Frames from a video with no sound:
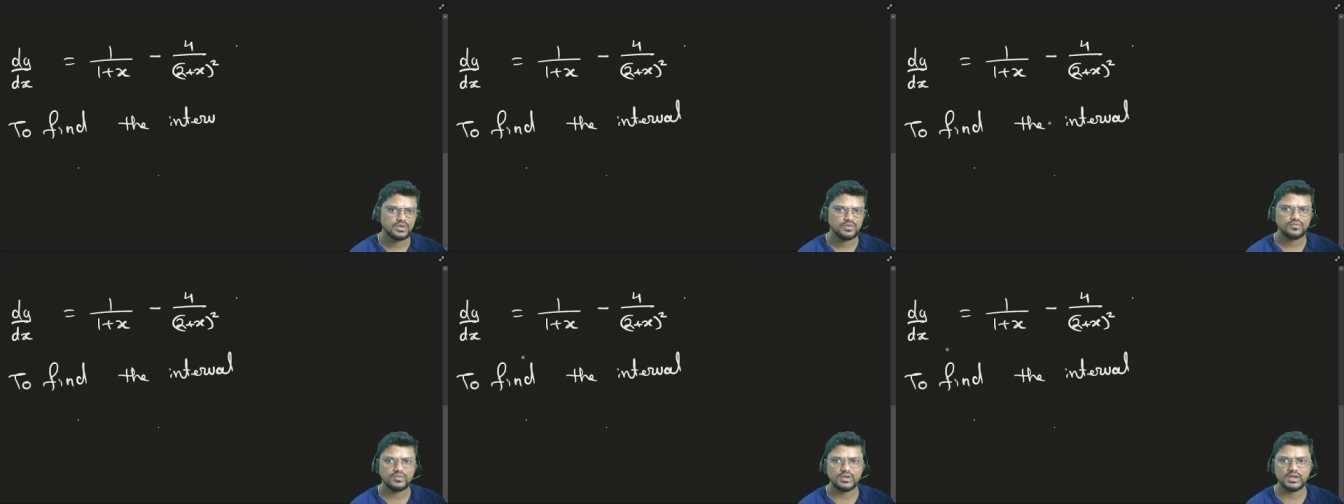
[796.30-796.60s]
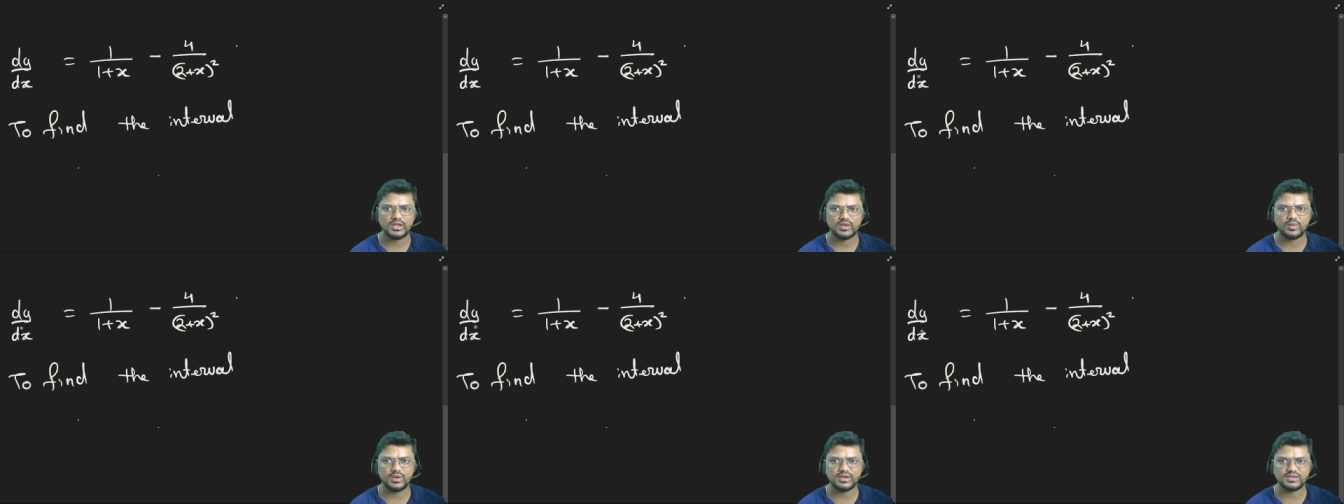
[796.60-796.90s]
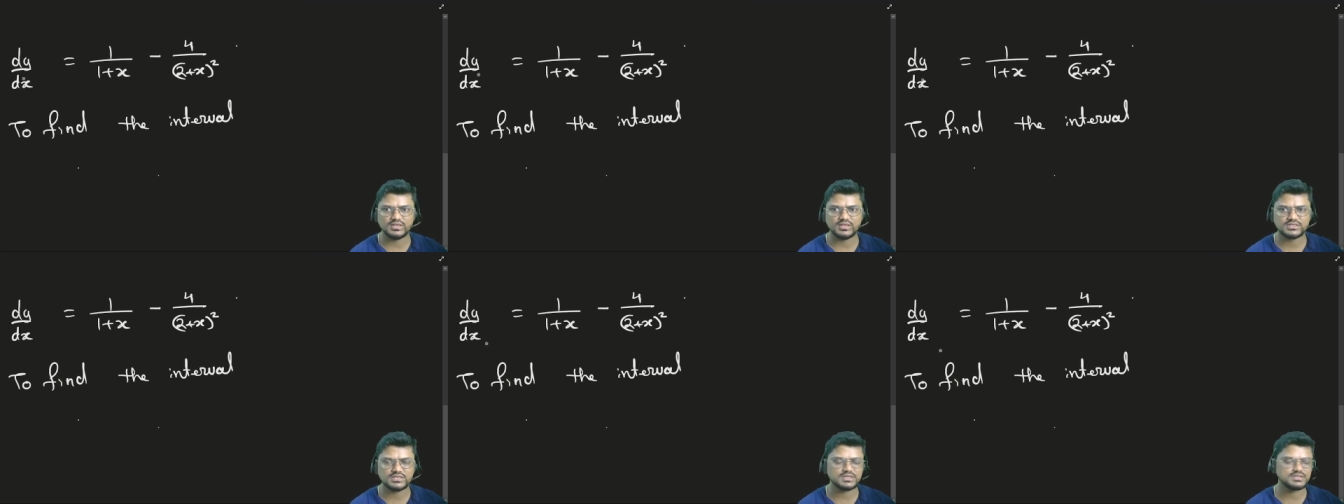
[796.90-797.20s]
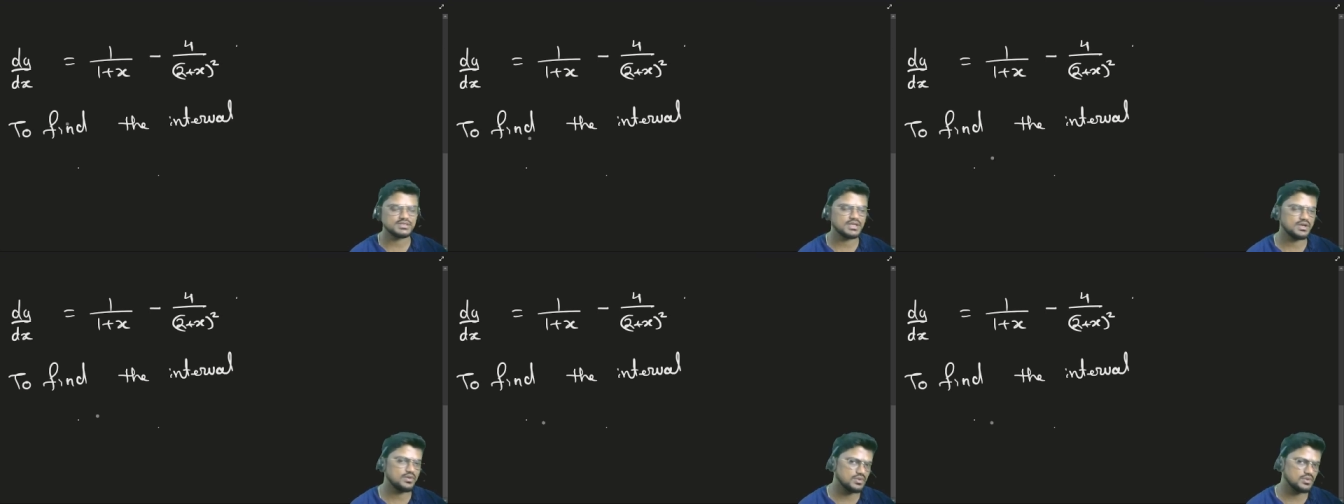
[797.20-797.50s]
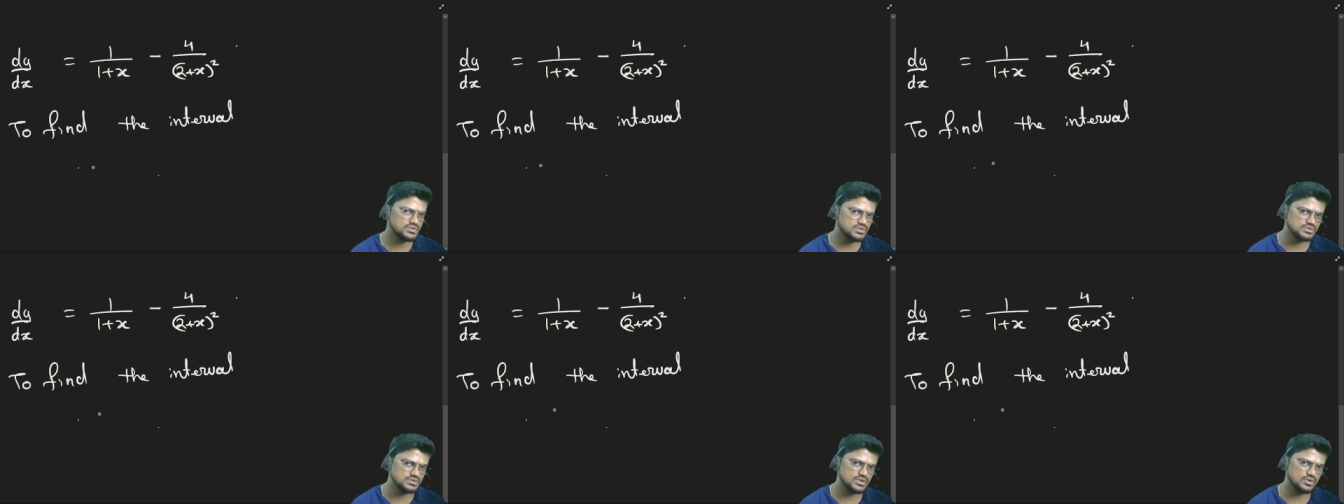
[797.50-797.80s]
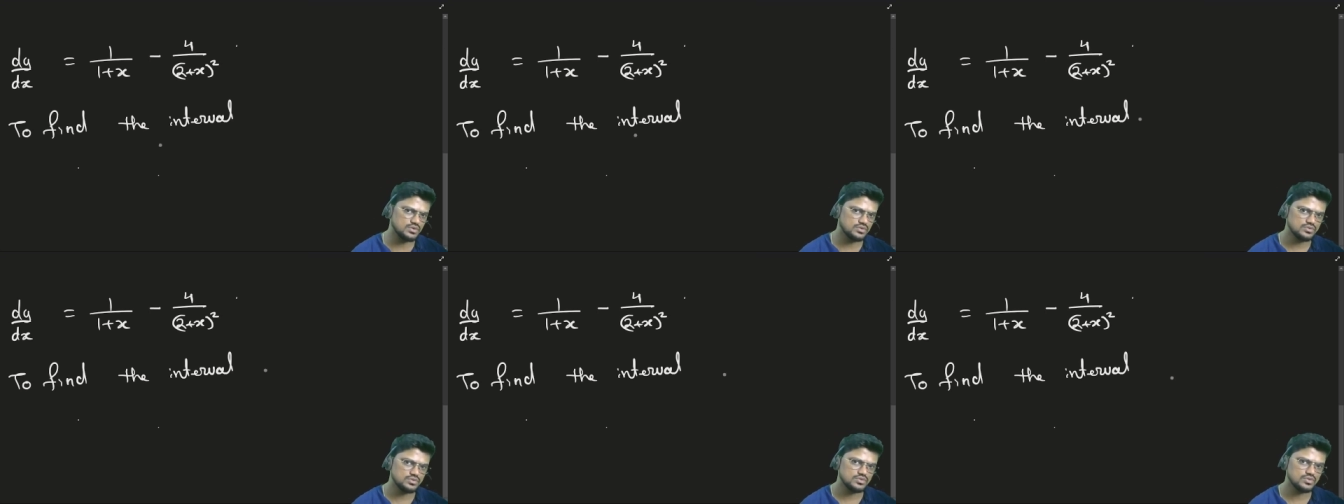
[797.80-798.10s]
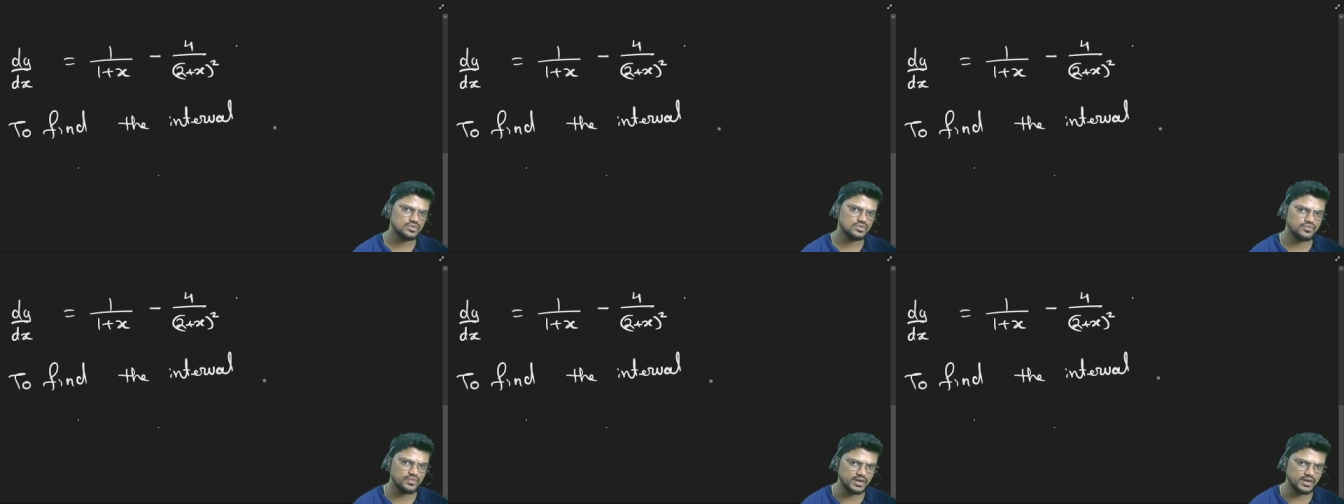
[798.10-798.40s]
We'll equate this is equals to 0.
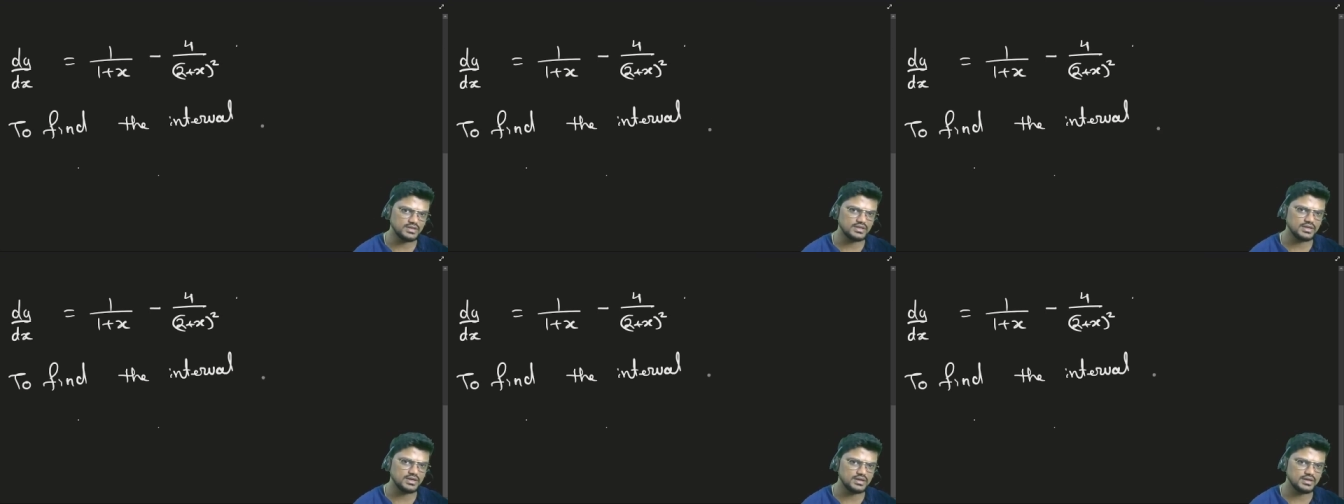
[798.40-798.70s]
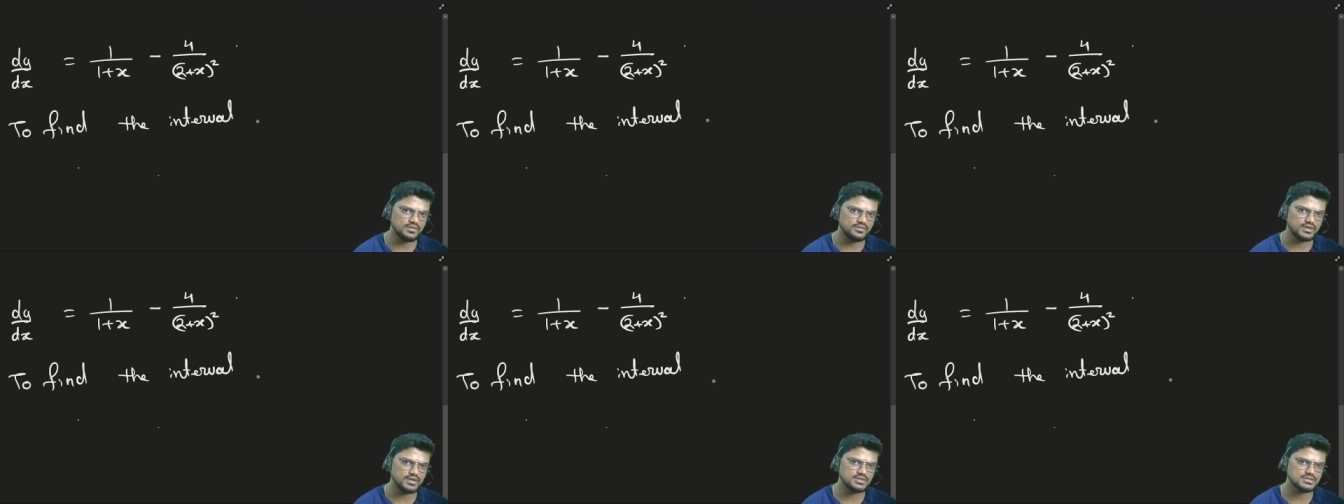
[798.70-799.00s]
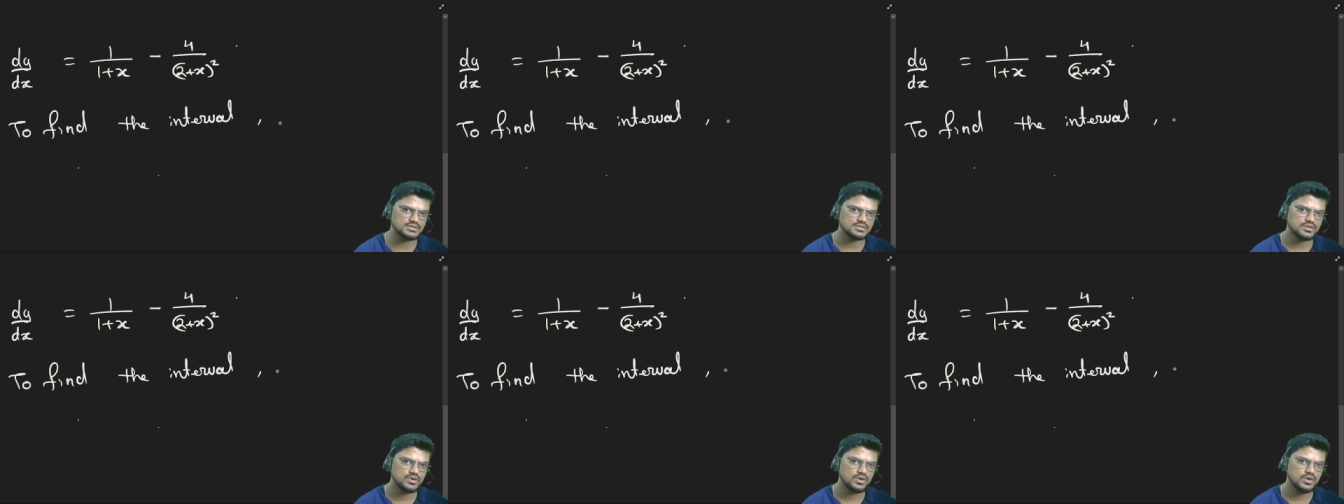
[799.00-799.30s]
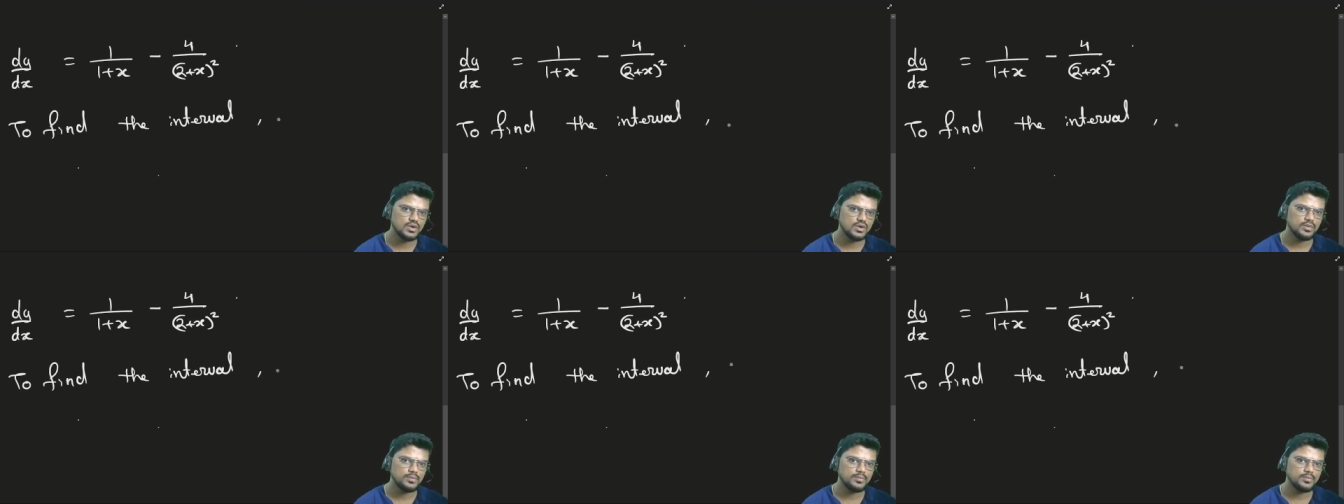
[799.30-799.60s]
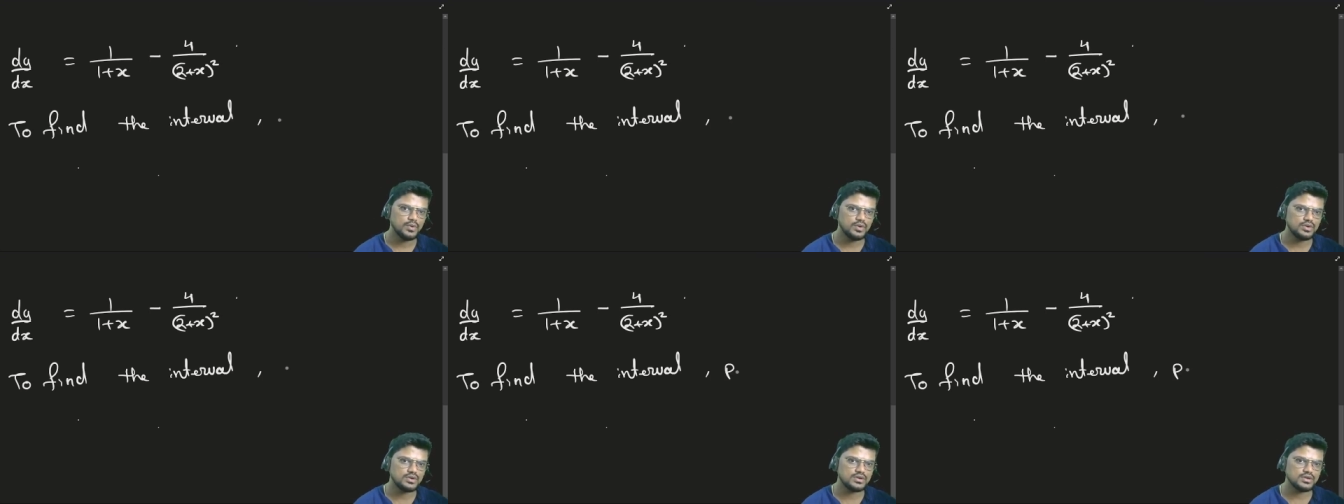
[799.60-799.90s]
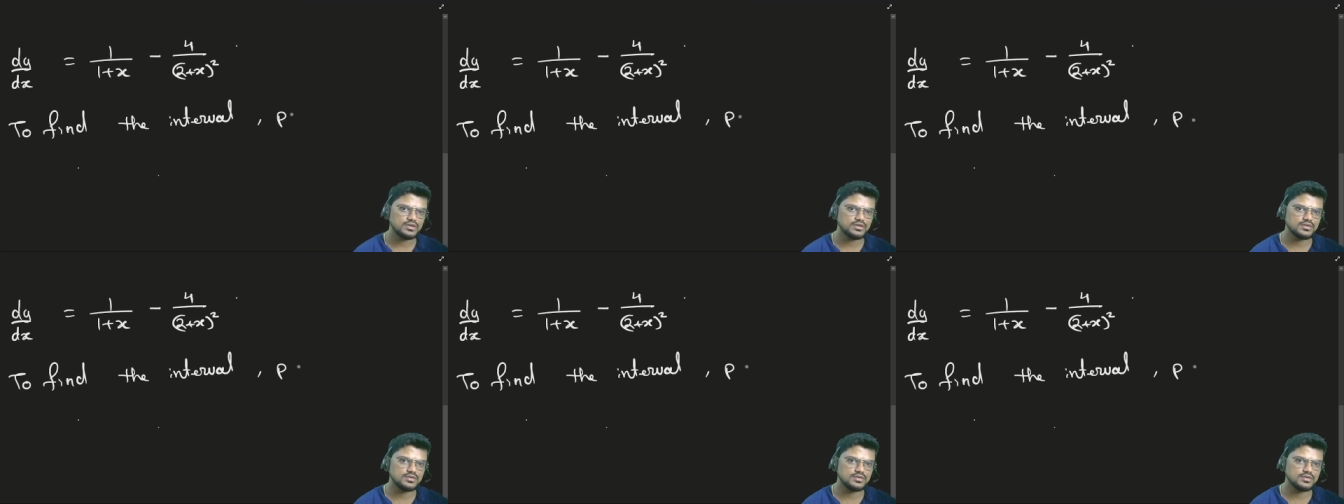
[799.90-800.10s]
To find the intervals, put